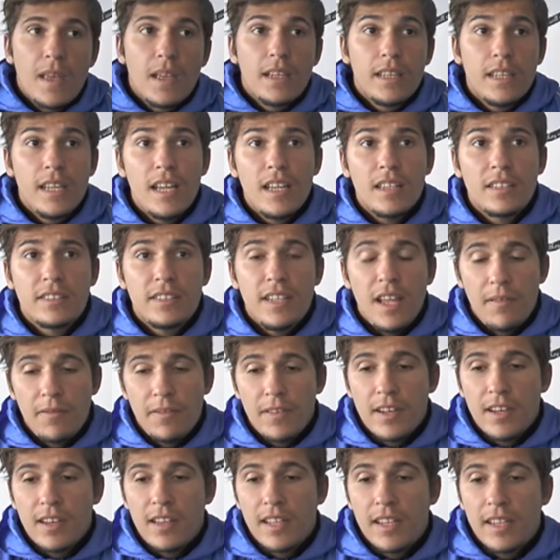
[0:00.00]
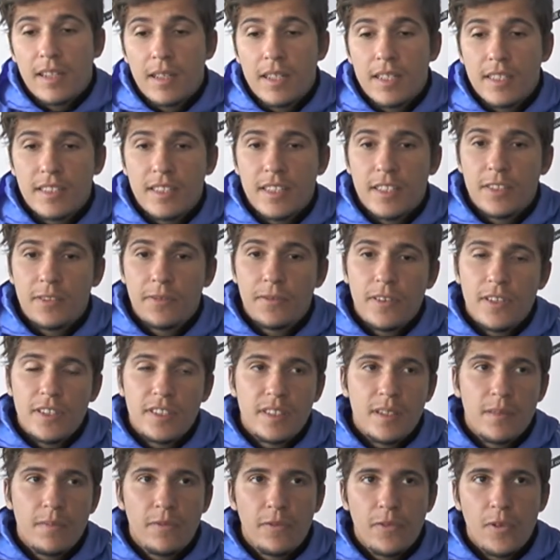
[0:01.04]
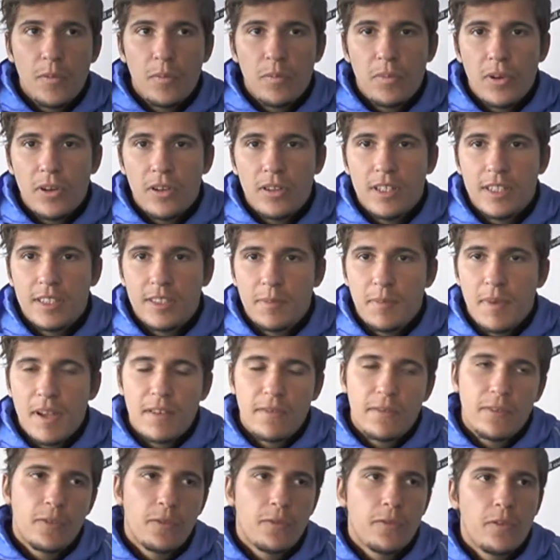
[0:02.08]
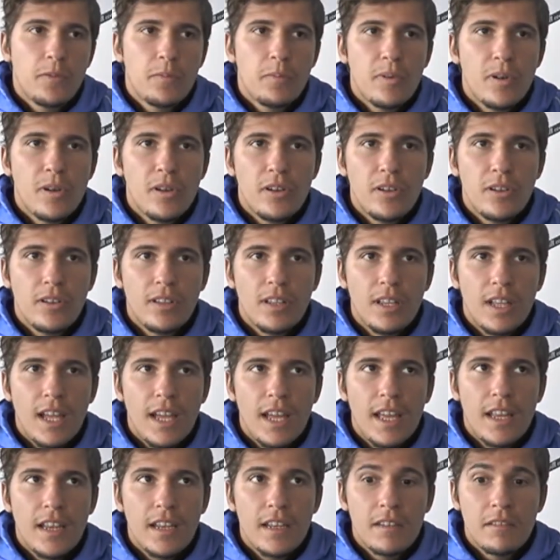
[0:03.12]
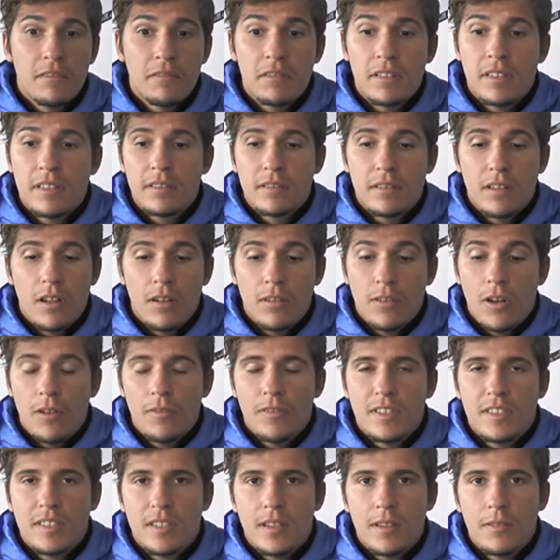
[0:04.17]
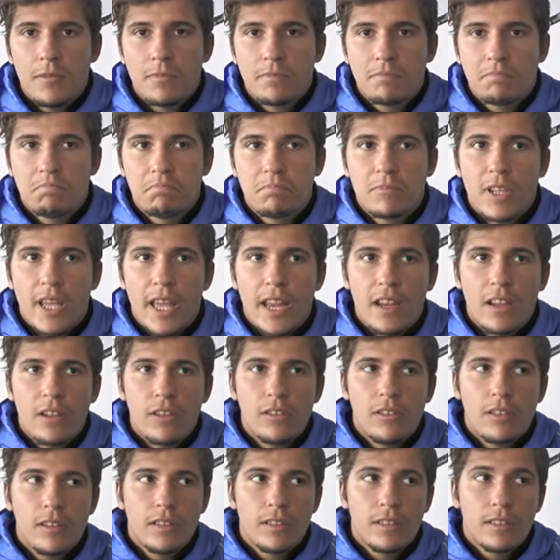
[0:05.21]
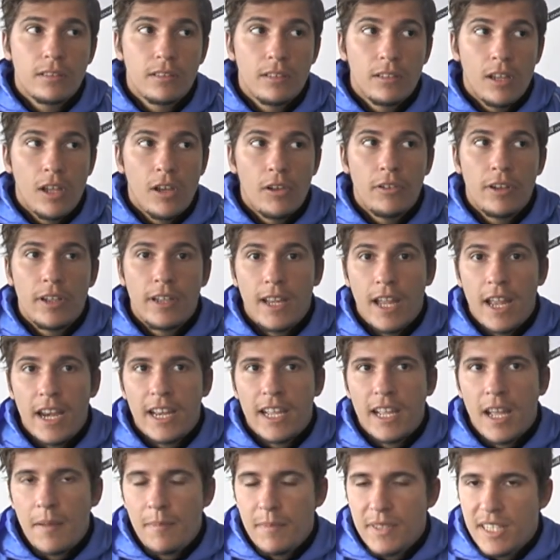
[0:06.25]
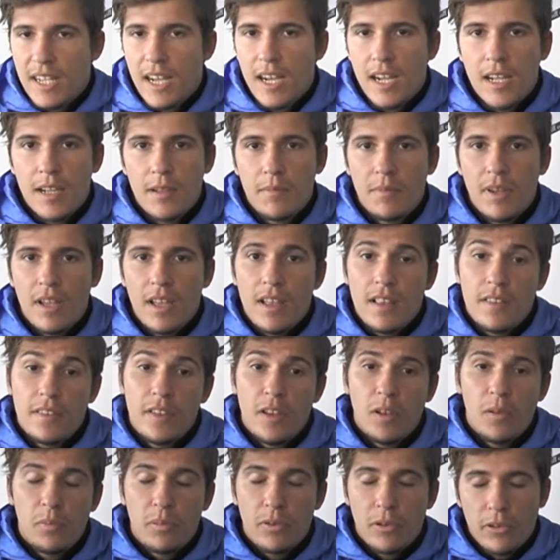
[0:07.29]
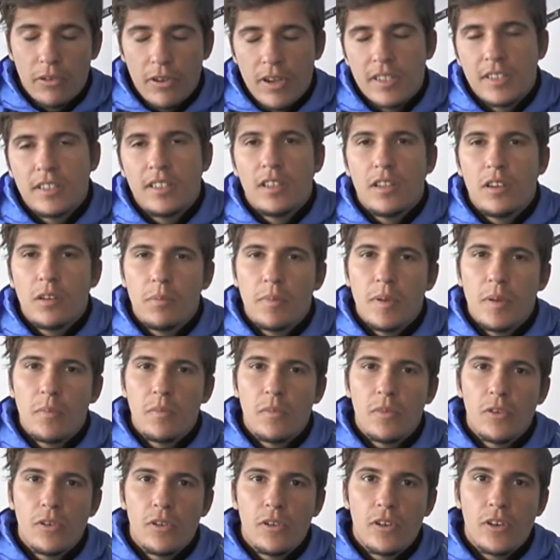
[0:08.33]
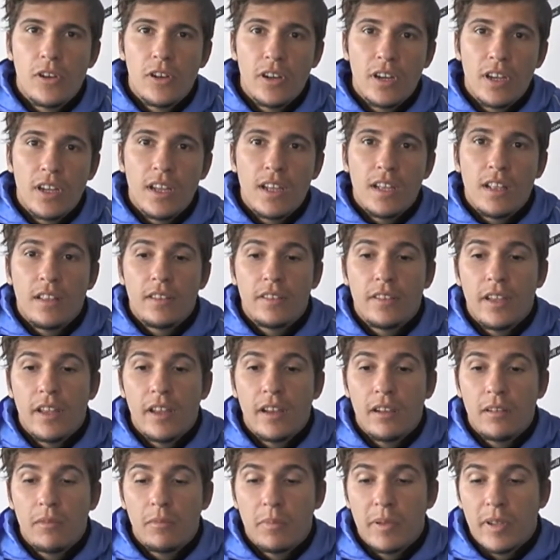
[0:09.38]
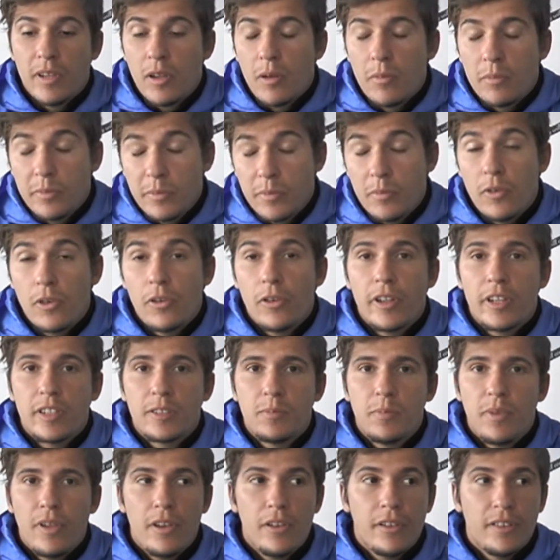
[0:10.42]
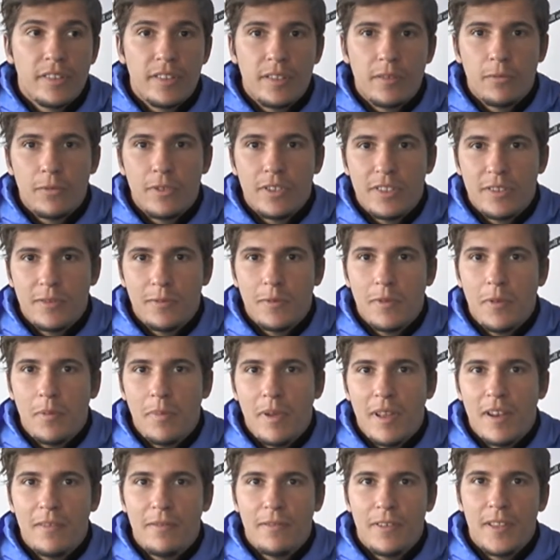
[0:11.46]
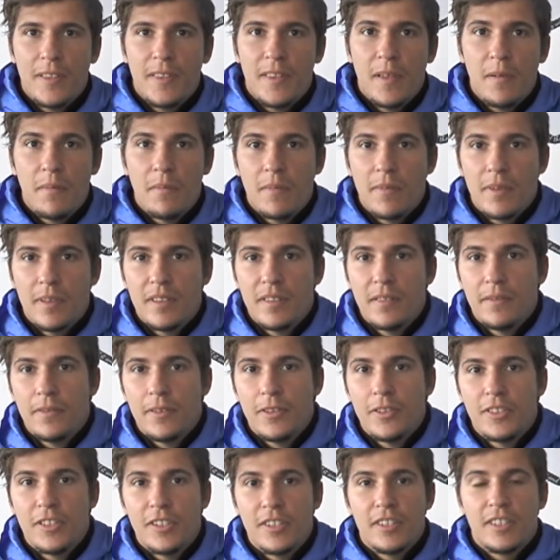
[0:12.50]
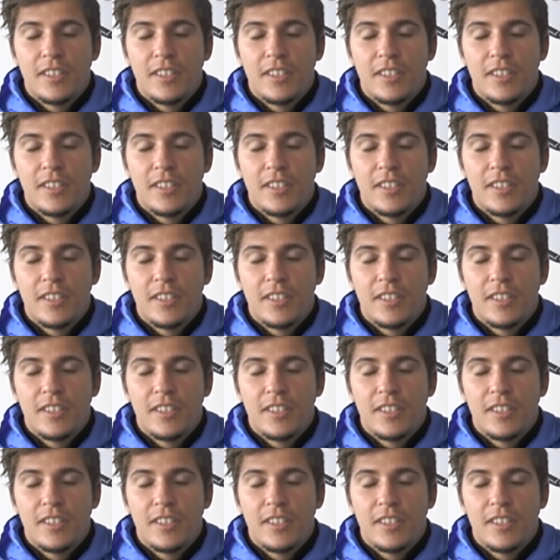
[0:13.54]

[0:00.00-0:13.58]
Yes, definitely, because it's first team football, it's man's football, and obviously, getting on loan and getting game time, they'll progress a little bit more. They'll become more experienced, which will benefit them in the future.